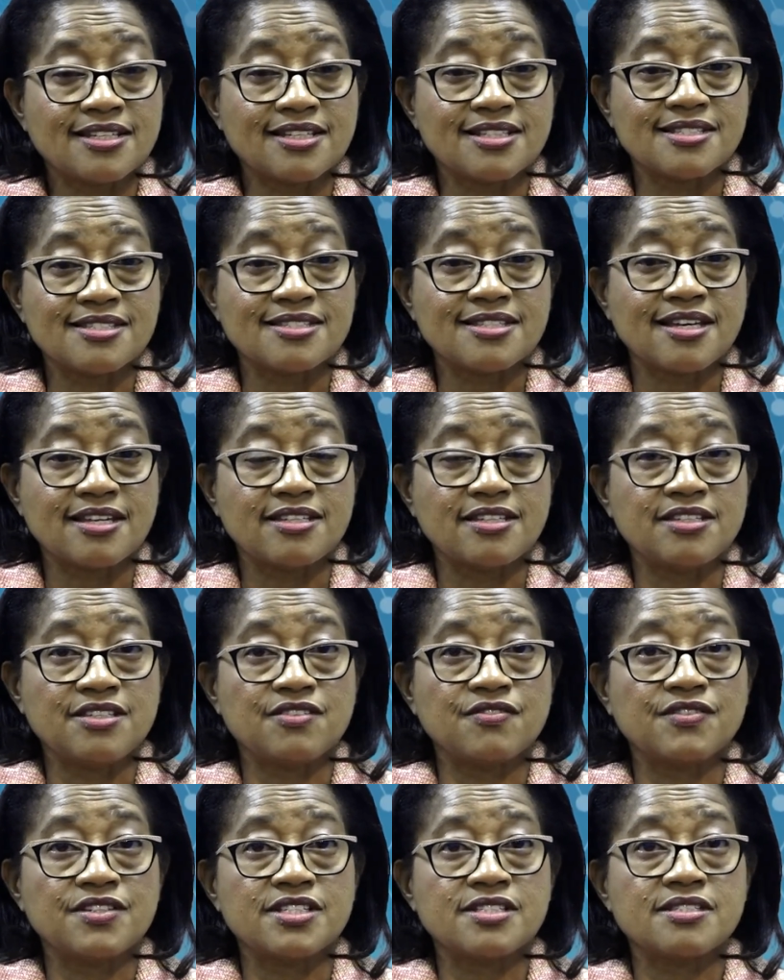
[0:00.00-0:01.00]
Kitts and
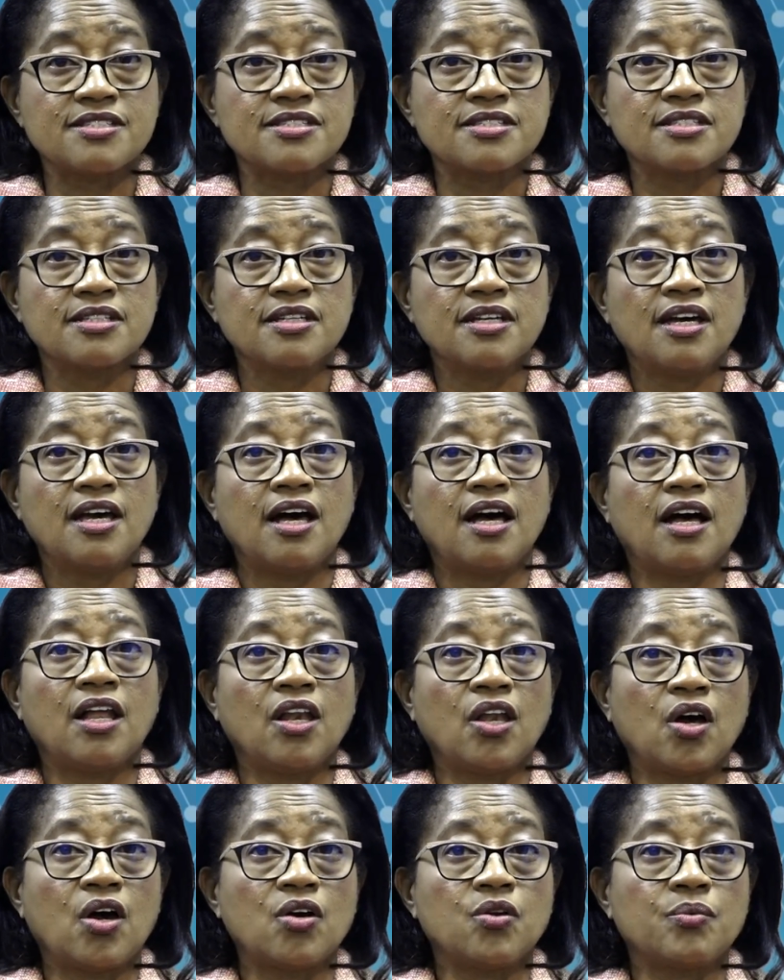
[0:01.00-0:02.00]
Nevis,
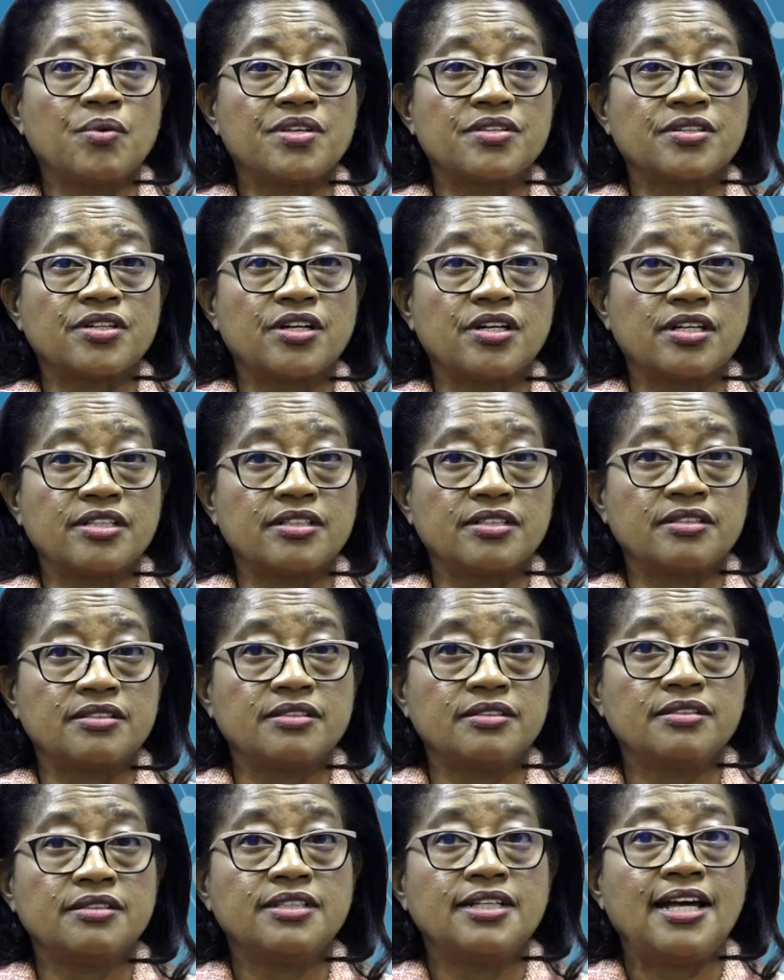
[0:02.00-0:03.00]
along with other
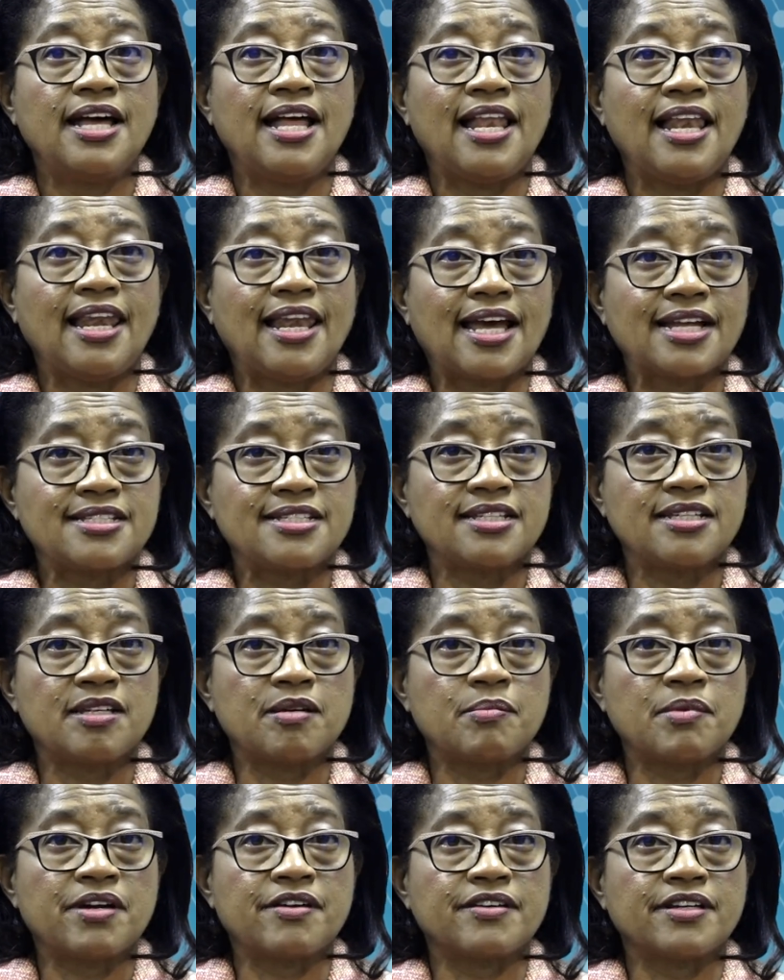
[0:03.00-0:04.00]
Latin
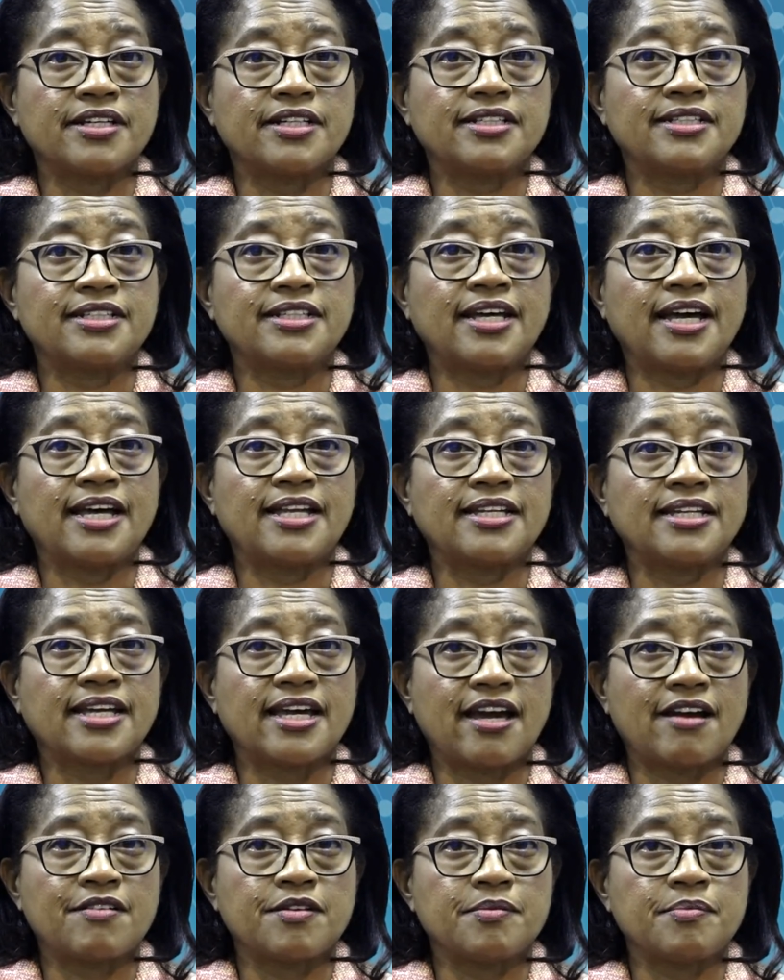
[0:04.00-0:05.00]
American and
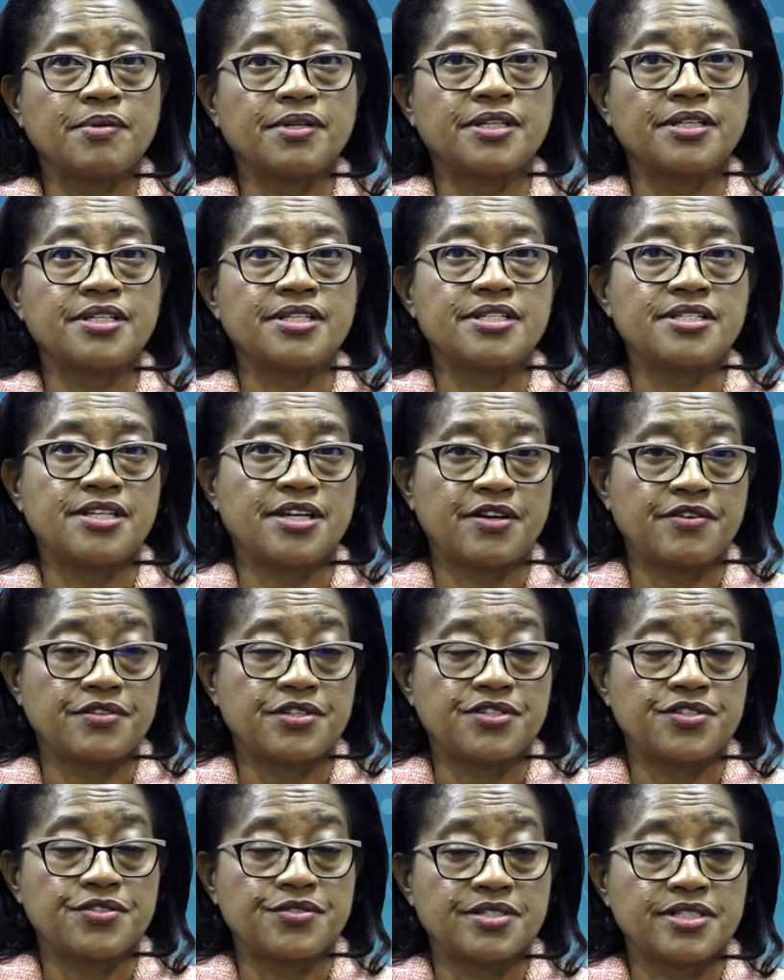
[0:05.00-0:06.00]
Caribbean
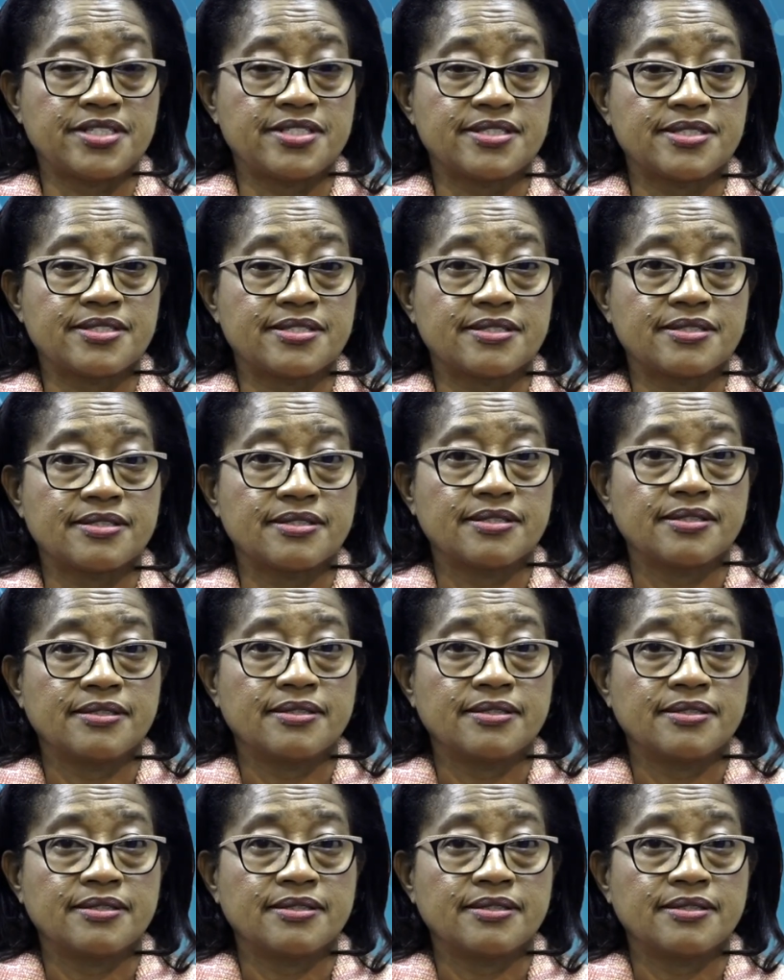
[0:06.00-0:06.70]
territories.